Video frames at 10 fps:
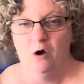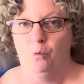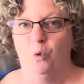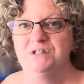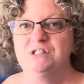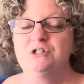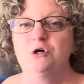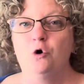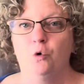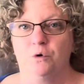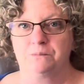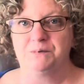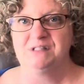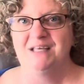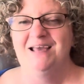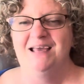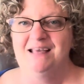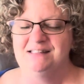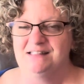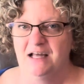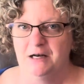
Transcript: What's the corpse? It's that